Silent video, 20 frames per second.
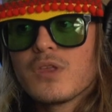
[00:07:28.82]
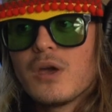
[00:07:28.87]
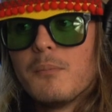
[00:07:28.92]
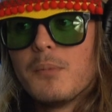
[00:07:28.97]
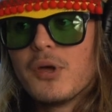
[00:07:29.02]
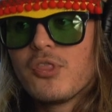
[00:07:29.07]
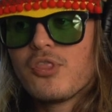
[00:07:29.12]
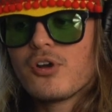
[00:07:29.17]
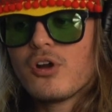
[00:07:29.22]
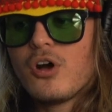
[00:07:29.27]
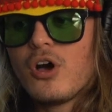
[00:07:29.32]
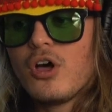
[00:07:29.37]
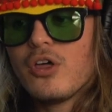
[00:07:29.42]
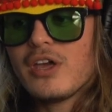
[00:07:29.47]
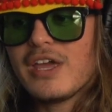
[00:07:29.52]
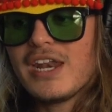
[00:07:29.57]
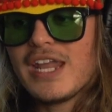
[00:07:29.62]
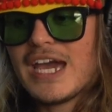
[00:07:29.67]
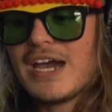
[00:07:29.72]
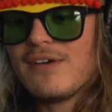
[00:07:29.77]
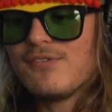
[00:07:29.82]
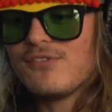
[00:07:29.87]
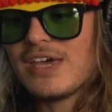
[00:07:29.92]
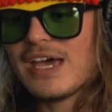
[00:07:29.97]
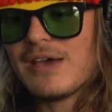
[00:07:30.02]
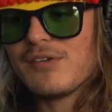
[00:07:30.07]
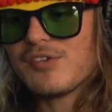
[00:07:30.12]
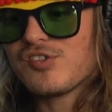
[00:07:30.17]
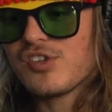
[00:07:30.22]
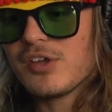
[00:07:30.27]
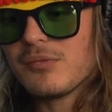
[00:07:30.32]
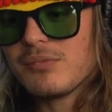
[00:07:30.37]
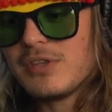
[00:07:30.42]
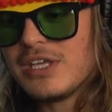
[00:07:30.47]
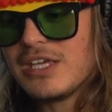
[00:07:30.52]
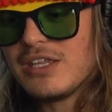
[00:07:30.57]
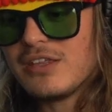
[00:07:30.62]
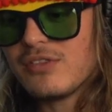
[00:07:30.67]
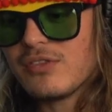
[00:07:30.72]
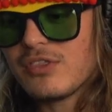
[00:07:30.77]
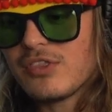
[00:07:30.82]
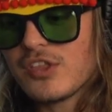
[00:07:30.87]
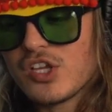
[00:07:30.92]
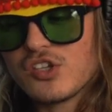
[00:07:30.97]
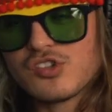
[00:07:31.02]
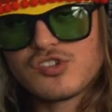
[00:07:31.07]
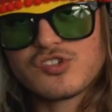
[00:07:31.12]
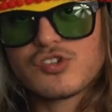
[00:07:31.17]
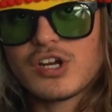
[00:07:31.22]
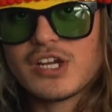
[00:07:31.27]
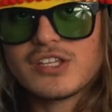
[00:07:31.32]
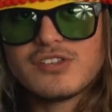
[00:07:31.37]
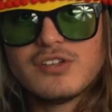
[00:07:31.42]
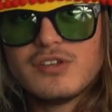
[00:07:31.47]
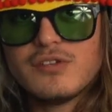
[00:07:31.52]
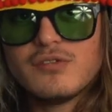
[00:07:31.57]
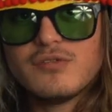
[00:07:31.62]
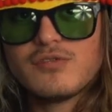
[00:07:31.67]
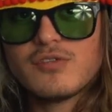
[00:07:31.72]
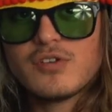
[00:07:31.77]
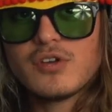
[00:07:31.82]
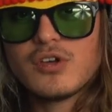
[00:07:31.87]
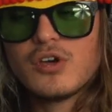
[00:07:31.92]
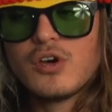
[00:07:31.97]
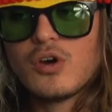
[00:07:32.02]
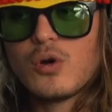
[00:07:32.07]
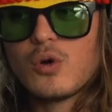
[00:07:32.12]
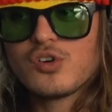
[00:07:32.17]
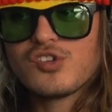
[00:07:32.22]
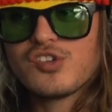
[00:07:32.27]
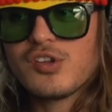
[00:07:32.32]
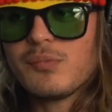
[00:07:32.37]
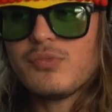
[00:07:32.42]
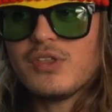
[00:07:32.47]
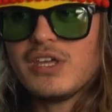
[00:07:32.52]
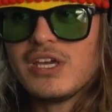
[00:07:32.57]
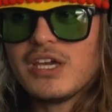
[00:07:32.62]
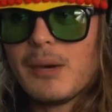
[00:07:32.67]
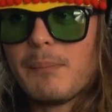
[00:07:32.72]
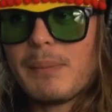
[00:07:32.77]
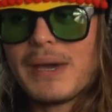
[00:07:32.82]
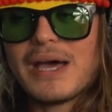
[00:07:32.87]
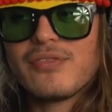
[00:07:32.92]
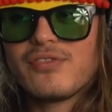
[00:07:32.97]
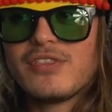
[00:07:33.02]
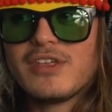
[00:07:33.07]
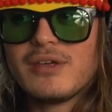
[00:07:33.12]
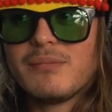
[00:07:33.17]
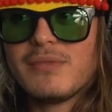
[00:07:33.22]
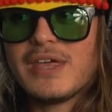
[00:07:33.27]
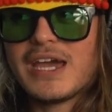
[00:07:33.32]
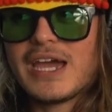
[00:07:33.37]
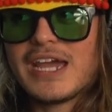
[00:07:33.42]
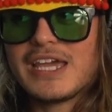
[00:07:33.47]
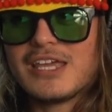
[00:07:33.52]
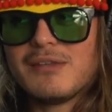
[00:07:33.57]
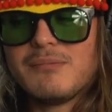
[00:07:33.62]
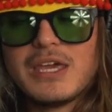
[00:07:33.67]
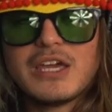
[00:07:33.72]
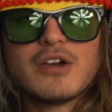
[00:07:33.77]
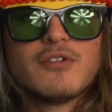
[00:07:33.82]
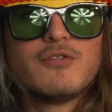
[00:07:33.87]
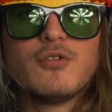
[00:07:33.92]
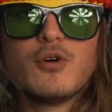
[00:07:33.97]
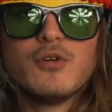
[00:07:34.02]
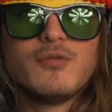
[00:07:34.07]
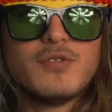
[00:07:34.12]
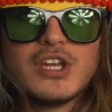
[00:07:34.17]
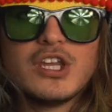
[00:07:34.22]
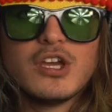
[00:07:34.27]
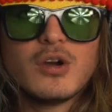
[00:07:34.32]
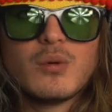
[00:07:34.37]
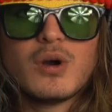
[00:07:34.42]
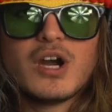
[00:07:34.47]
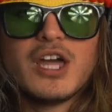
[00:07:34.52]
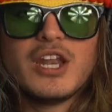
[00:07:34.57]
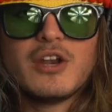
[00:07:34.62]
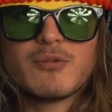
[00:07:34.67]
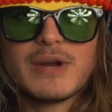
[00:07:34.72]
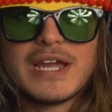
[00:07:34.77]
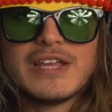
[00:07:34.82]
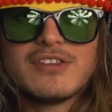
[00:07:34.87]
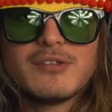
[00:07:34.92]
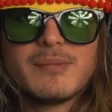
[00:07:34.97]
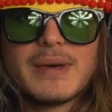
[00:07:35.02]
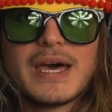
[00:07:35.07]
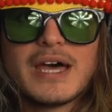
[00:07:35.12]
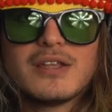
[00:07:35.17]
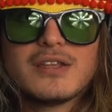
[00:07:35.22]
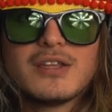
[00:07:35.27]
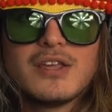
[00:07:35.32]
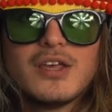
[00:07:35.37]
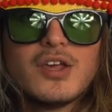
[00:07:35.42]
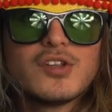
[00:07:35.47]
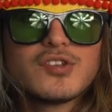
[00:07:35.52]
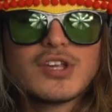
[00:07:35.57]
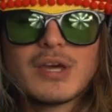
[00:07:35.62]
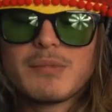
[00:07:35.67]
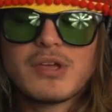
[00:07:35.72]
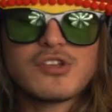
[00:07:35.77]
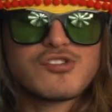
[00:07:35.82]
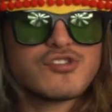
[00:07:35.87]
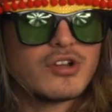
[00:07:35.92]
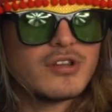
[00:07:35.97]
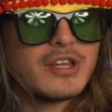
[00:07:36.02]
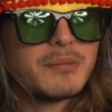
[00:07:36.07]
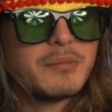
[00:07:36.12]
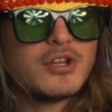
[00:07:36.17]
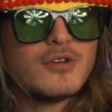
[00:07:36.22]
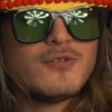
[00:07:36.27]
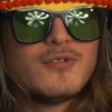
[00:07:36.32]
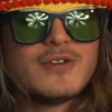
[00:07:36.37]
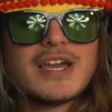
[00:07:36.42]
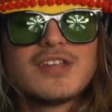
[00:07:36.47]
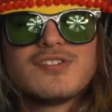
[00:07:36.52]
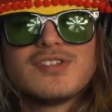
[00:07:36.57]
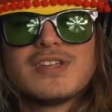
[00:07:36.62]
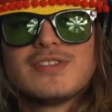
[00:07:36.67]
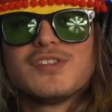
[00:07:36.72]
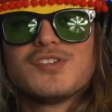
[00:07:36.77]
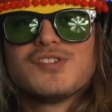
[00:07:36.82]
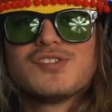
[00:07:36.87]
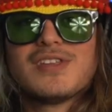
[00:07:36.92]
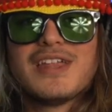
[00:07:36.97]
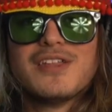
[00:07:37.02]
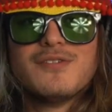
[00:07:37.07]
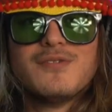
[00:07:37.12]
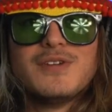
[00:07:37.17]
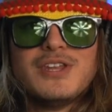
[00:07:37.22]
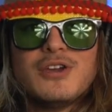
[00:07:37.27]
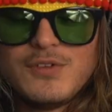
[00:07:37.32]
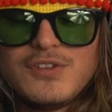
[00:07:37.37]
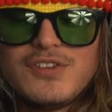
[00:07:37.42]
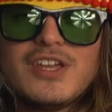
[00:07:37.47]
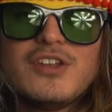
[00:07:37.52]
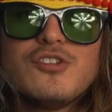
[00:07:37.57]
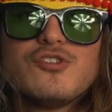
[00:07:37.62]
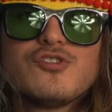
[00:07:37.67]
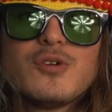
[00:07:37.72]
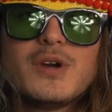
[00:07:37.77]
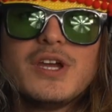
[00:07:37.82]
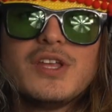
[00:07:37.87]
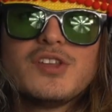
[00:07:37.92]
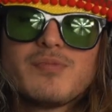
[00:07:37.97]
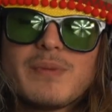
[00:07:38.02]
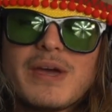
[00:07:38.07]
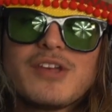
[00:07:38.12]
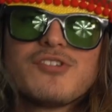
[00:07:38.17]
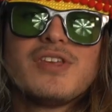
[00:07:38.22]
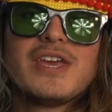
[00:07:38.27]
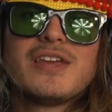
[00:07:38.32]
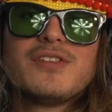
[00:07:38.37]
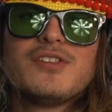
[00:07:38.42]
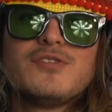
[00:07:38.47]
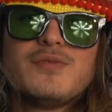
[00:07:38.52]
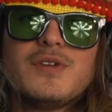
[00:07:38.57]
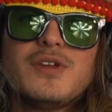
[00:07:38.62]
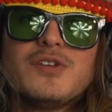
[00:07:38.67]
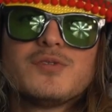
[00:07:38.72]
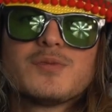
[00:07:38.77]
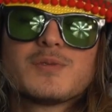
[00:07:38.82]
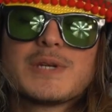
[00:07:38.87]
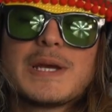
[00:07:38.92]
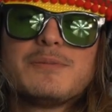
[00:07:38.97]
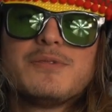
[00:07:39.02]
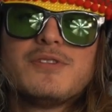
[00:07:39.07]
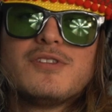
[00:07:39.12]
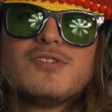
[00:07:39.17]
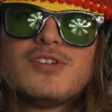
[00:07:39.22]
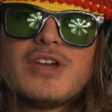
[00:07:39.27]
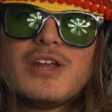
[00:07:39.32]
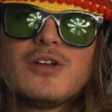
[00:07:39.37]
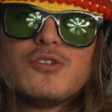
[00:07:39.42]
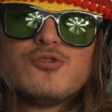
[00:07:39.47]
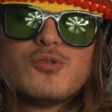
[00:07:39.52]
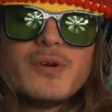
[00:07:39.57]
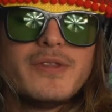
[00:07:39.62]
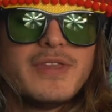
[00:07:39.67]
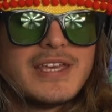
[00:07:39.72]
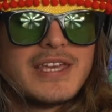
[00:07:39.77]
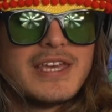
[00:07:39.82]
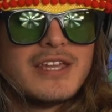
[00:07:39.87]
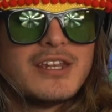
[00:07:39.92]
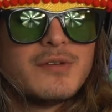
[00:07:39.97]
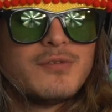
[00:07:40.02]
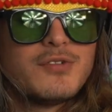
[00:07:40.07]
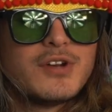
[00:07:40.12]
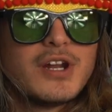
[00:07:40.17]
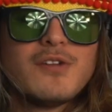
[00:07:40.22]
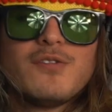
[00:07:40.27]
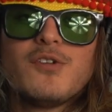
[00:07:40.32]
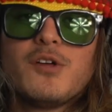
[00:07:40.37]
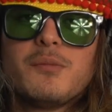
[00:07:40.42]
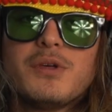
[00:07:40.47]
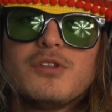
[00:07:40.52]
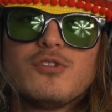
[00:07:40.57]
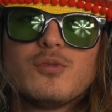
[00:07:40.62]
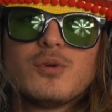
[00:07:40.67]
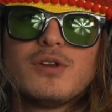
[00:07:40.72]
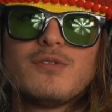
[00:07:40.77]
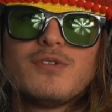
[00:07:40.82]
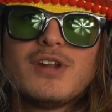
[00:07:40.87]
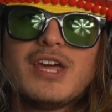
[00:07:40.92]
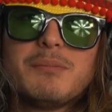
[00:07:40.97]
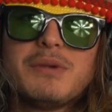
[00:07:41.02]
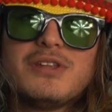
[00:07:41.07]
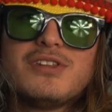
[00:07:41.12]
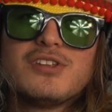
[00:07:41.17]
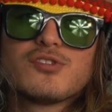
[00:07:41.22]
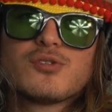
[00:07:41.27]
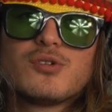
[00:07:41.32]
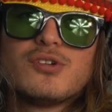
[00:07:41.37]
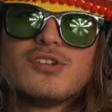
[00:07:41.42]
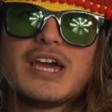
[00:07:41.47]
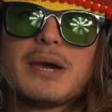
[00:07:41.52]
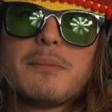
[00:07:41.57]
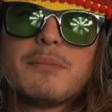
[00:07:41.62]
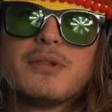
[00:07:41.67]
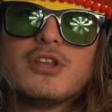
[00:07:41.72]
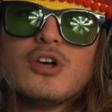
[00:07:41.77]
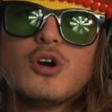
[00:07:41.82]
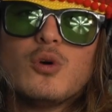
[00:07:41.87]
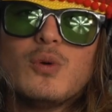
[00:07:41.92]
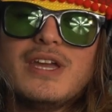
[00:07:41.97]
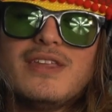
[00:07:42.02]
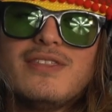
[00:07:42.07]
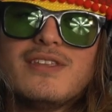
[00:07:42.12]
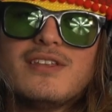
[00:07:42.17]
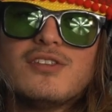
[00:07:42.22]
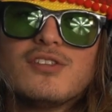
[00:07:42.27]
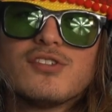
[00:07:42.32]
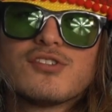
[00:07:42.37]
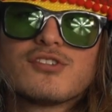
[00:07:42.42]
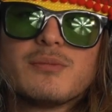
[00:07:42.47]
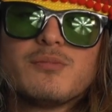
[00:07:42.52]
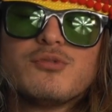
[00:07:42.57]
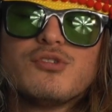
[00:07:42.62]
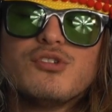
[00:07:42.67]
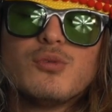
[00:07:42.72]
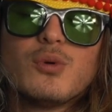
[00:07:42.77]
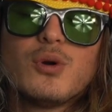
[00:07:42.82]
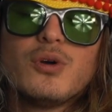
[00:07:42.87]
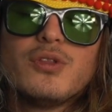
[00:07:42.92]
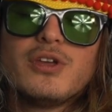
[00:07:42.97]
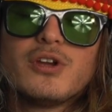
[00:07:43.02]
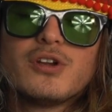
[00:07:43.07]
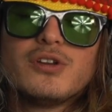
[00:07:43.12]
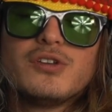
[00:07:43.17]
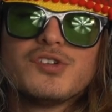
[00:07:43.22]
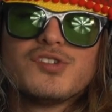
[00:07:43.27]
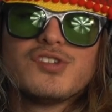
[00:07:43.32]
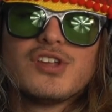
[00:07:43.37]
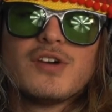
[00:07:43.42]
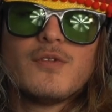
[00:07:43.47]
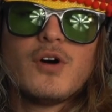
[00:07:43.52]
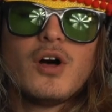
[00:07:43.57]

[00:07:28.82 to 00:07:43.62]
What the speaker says: but they're all gonna have to have something constructive or something about them that I can make a full video on and rant about. So I'm not sure. Let me know if you guys like this style of video. If you did enjoy it, smash like in this video, subscribe to the channel, join the kingdom. If you're not, follow me on Twitter. If you're not in my Discord down below in the description, you're only hurting yourself.